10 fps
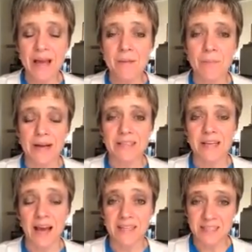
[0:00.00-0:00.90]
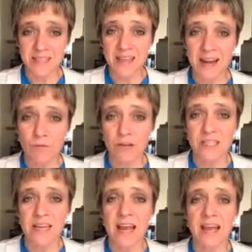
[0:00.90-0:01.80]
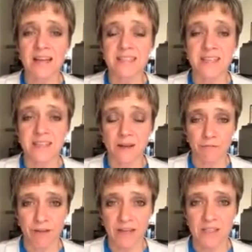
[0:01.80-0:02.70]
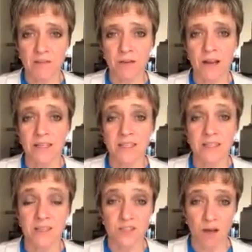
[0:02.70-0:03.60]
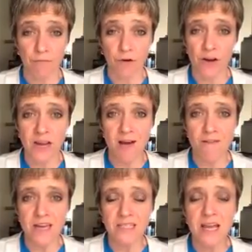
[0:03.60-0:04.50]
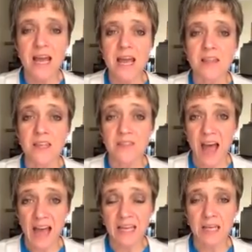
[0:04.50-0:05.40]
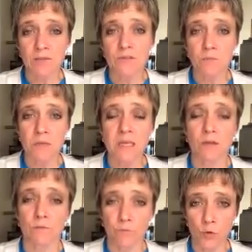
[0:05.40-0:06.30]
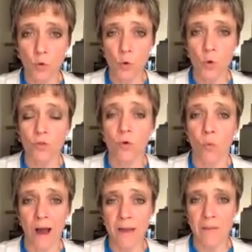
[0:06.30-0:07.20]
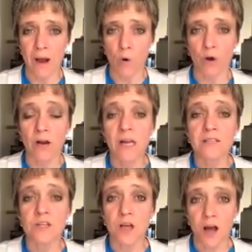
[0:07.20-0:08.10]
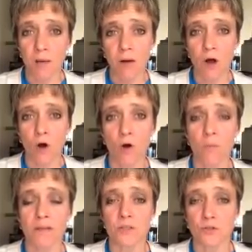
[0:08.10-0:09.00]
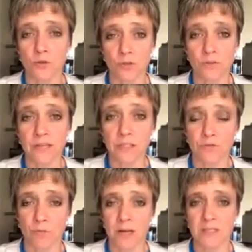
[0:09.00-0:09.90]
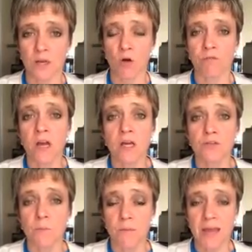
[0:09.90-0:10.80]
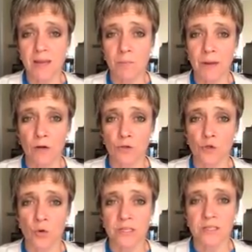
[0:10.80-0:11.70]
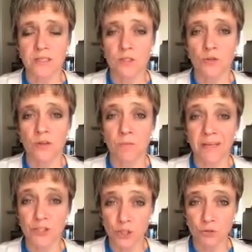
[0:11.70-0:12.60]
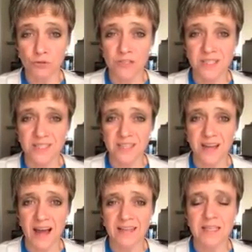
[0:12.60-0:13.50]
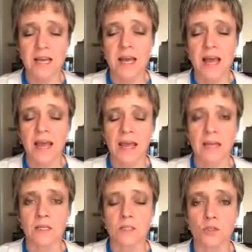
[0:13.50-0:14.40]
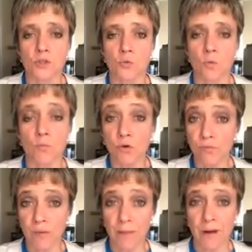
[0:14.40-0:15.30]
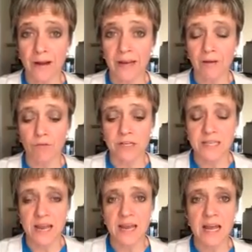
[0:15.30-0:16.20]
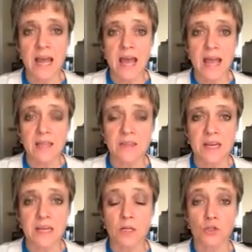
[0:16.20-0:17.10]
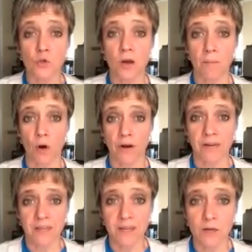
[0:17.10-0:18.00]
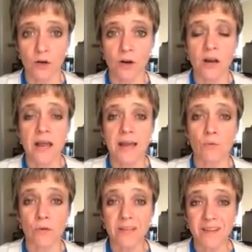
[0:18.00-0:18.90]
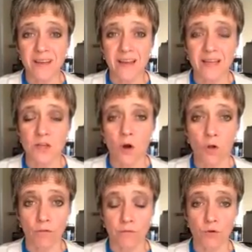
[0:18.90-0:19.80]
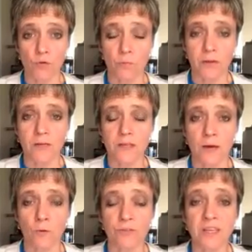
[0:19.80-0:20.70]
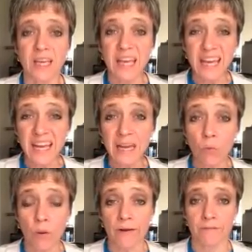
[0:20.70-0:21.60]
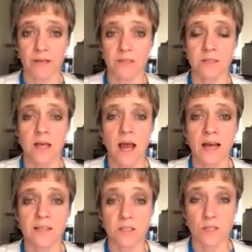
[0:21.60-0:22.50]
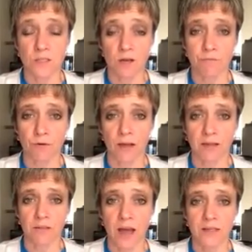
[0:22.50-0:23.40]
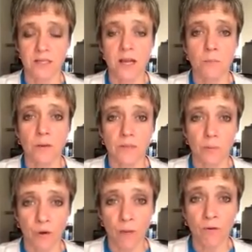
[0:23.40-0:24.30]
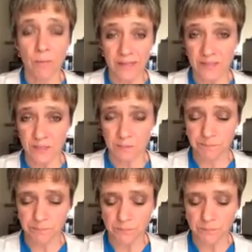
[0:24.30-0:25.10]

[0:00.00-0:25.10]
But I see that every day. I see the effects of it. I see the suffering of it. And then that gives me the fuel, the why power to come home, to do the things for myself, to make better choices so that my children see that, and to move my body every day, and then to come on here and relay that to all of you, because I don't think any one of us has to suffer like that. But the problem is,